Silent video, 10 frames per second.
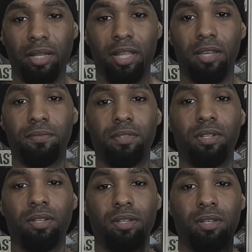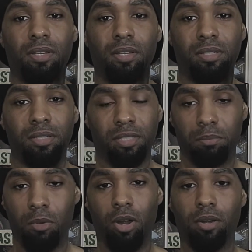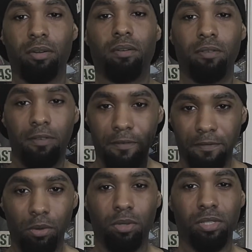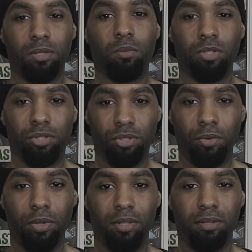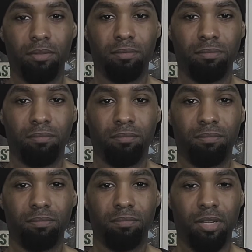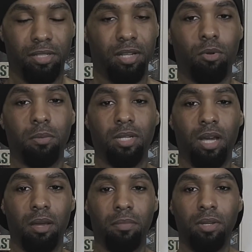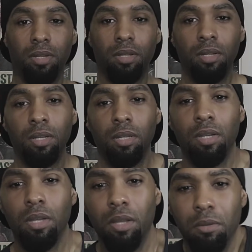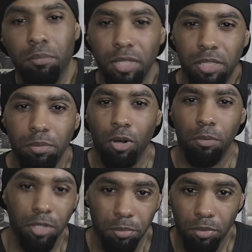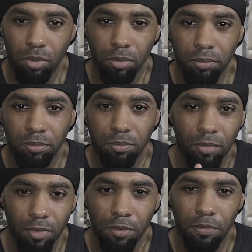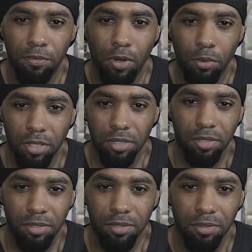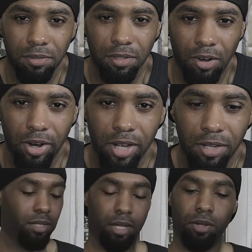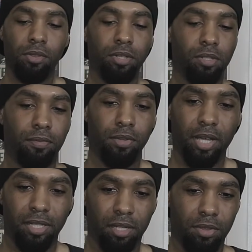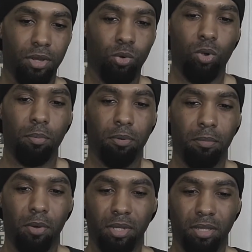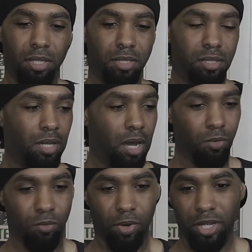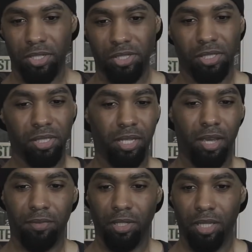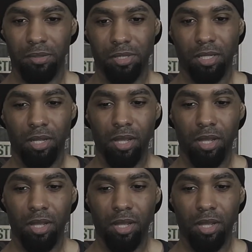Lift smart. Focus on what you're doing. I'll say it one more time. Be smart, people. Focus. Alright? Now I know there's a few guys out there who are promoting these outrageously heavy lifts,